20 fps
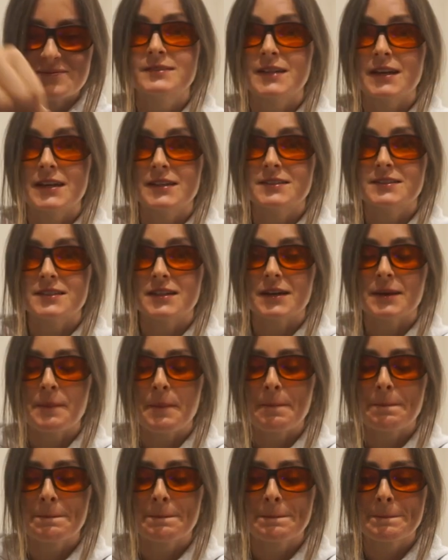Tasty.
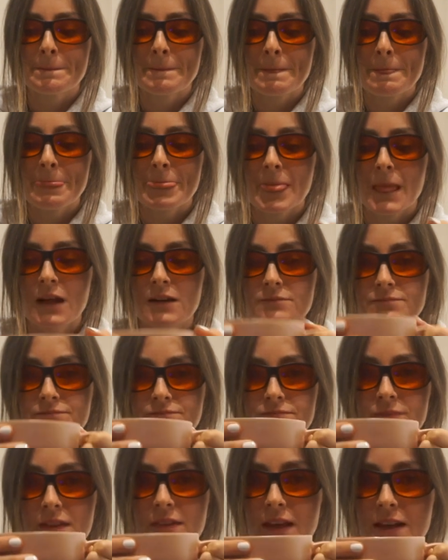
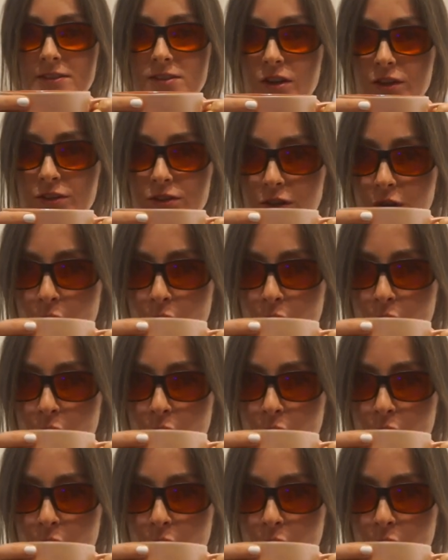And that's all you